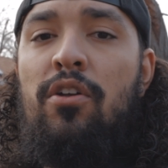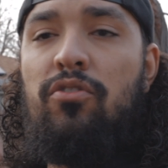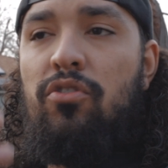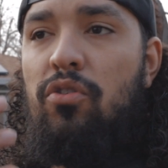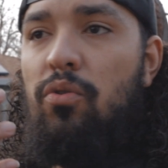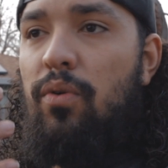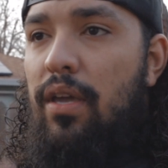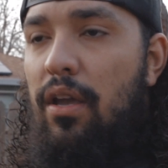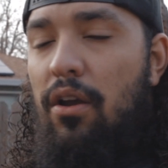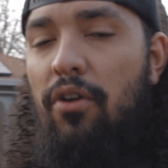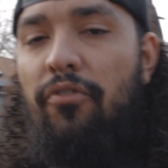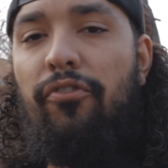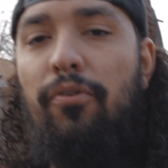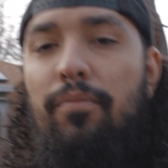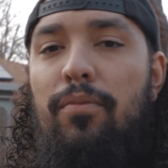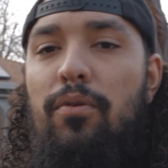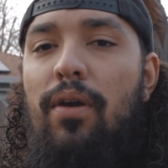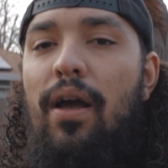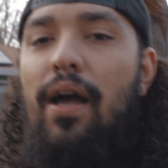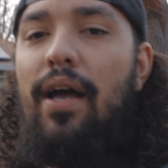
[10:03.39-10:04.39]
to hear
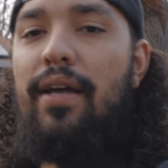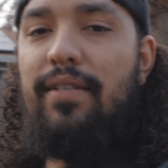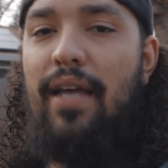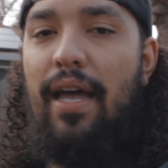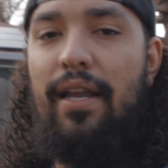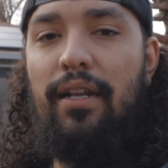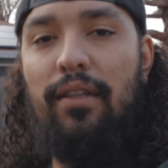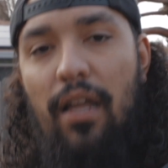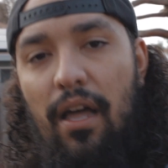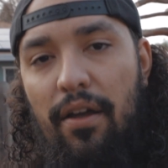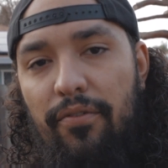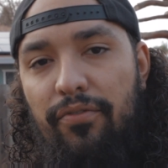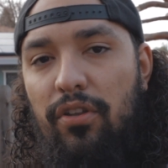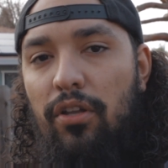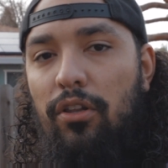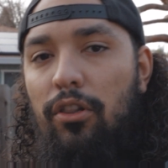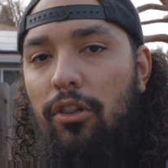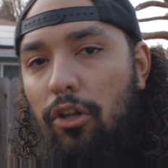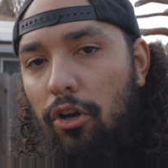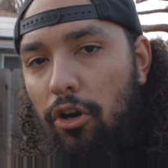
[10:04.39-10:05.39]
from you guys. I'd love
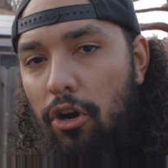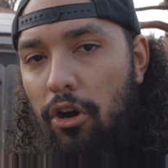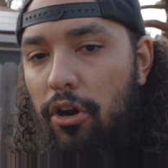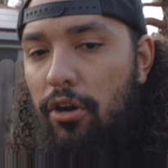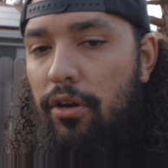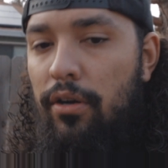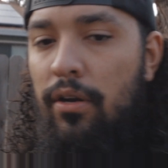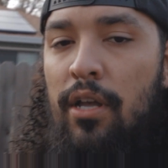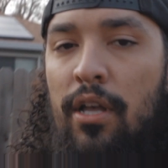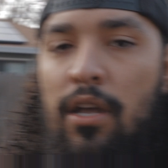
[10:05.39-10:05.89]
to learn.